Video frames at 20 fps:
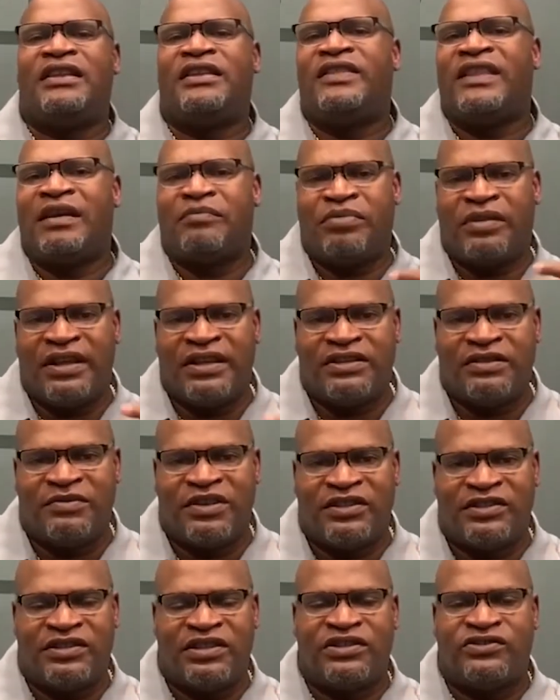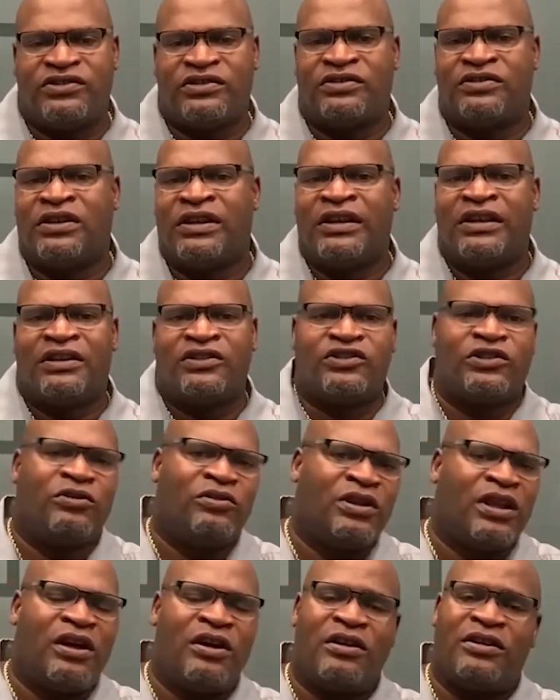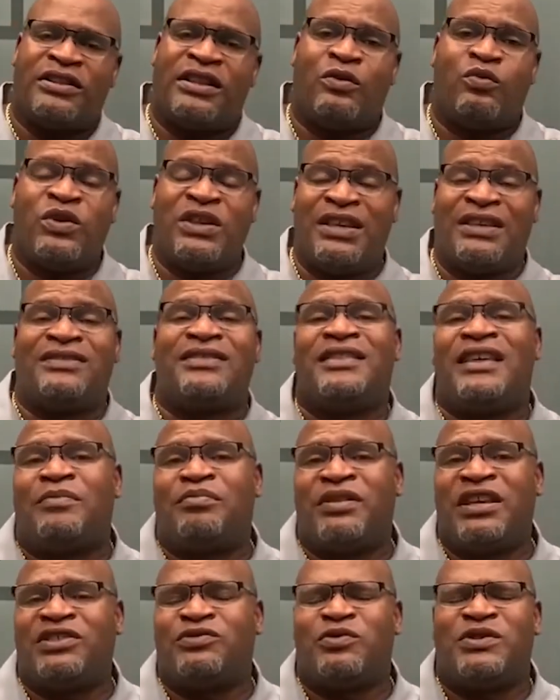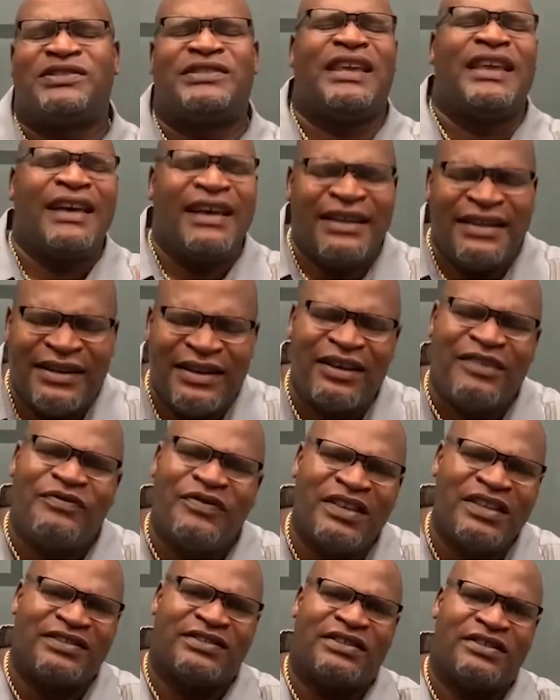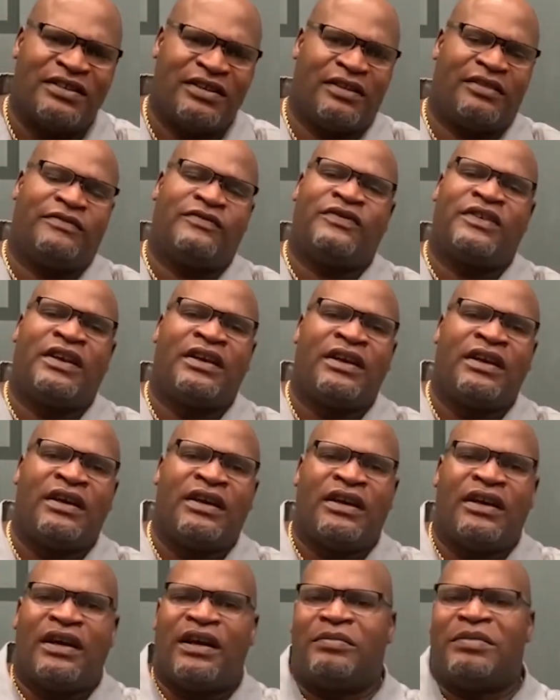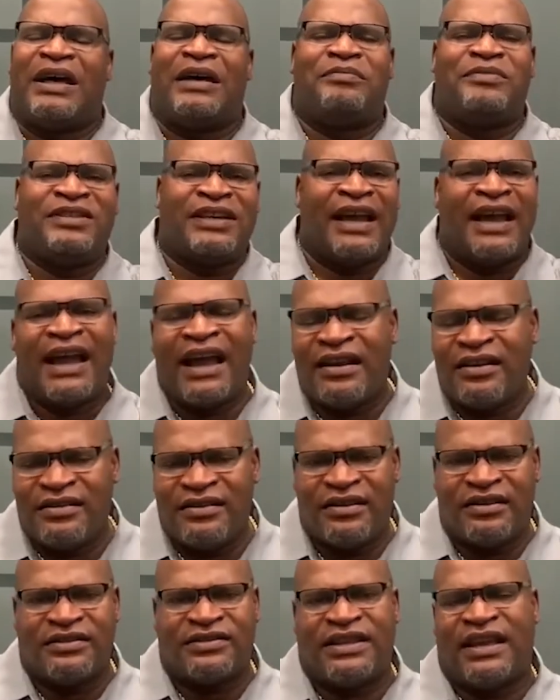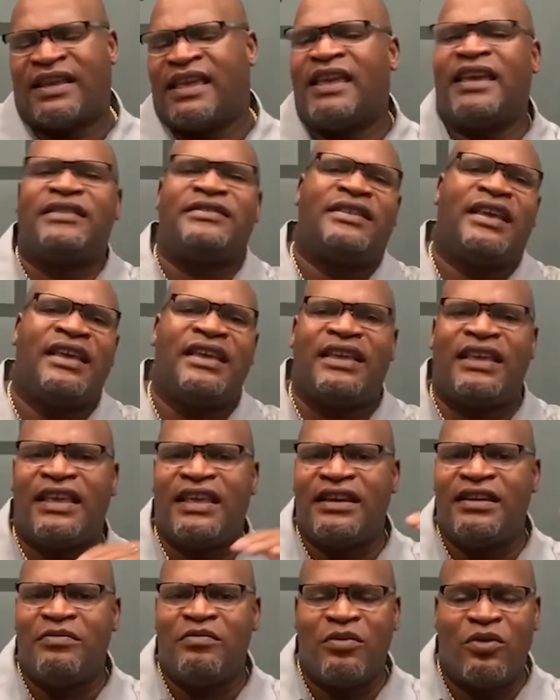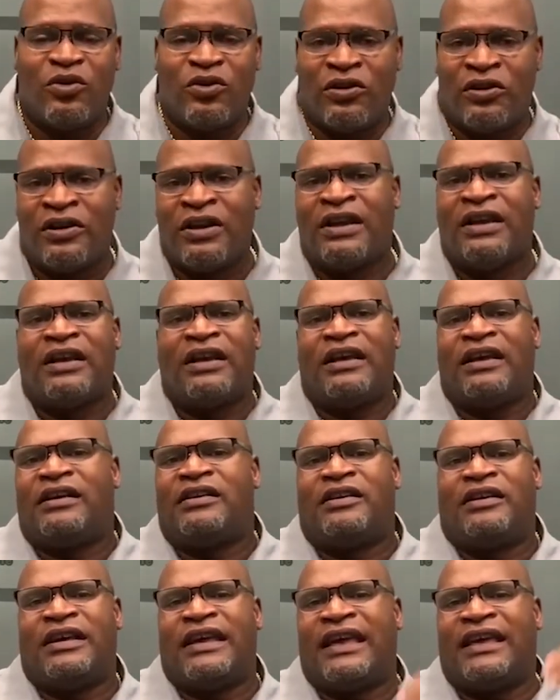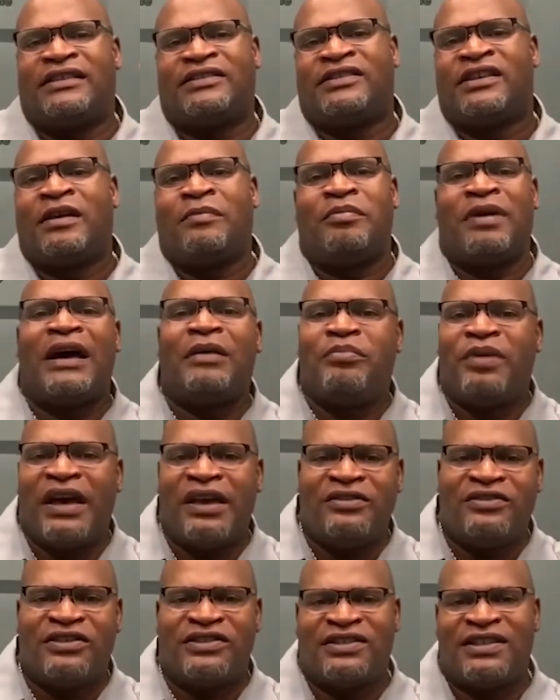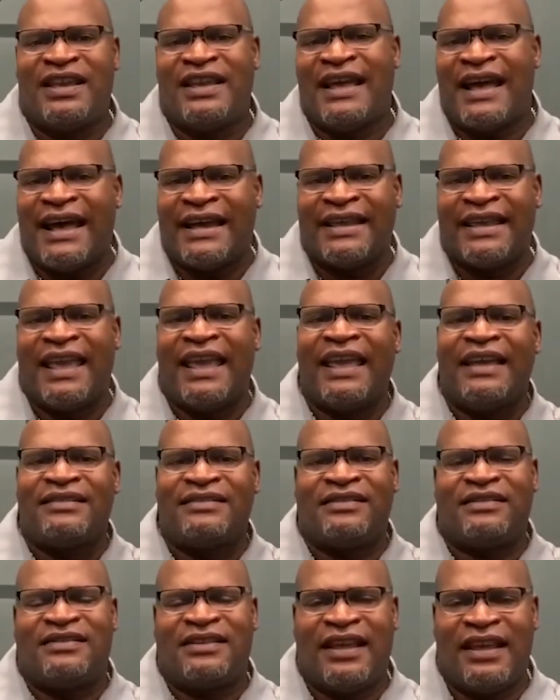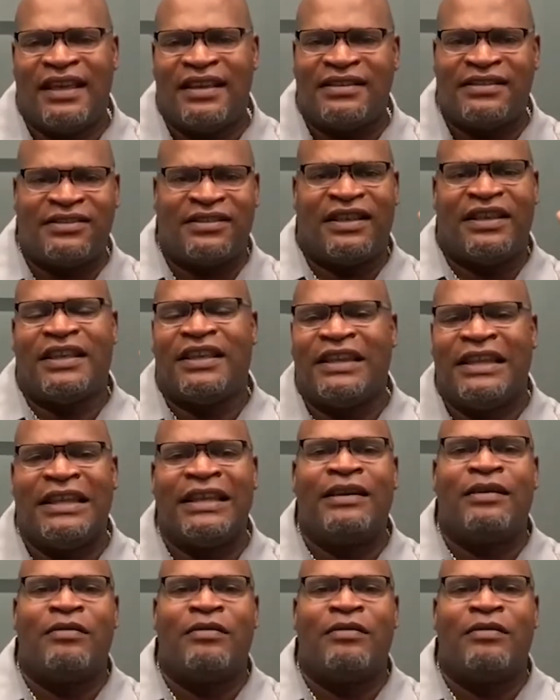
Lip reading: in that place of decision so long that we get to that place where we say, enough is enough. I'm tired of this. I can't take any more. As Popeye used to say, I can't take any